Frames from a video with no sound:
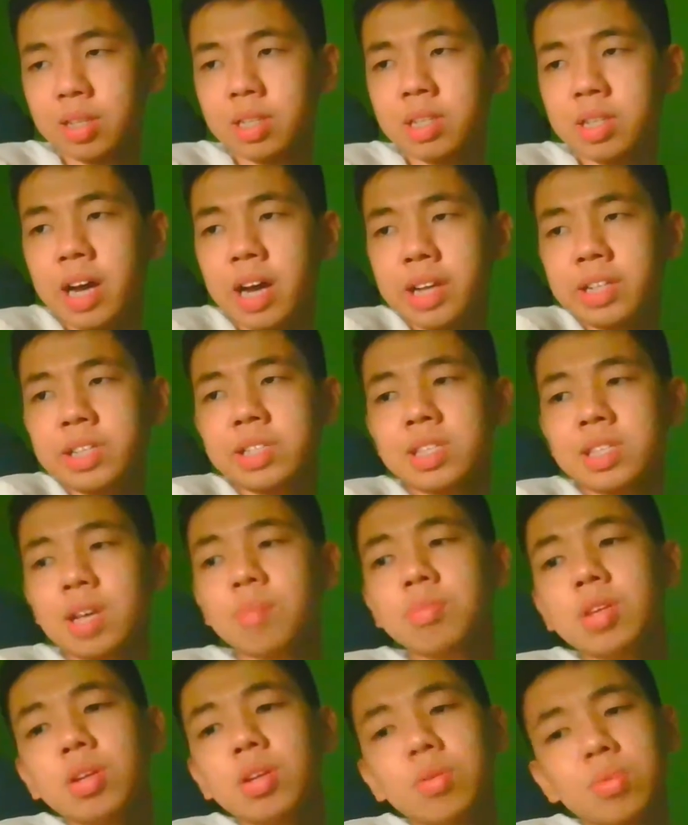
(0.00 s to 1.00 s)
I did
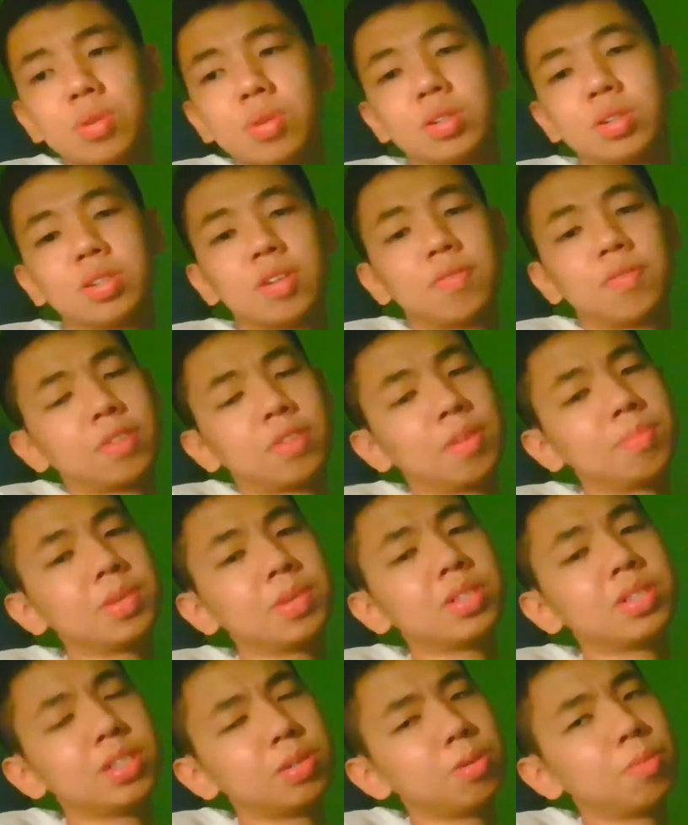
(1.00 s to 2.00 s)
something wrong, the
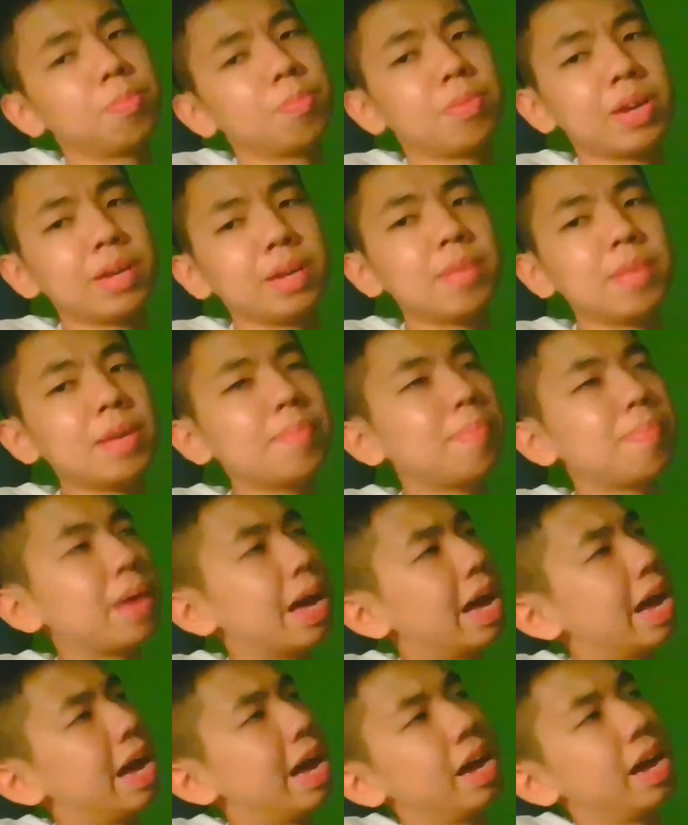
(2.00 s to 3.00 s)
community will bring me
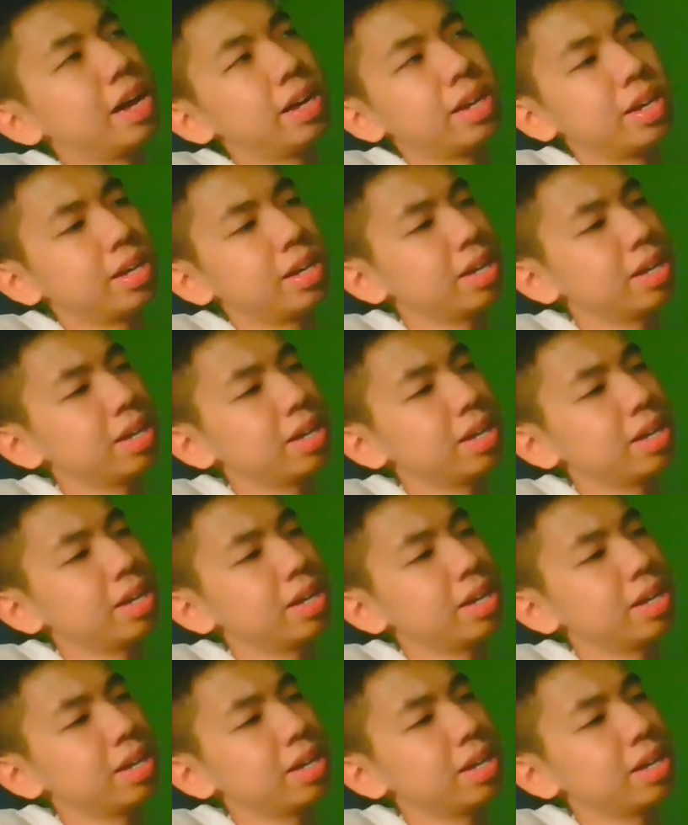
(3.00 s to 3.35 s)
back.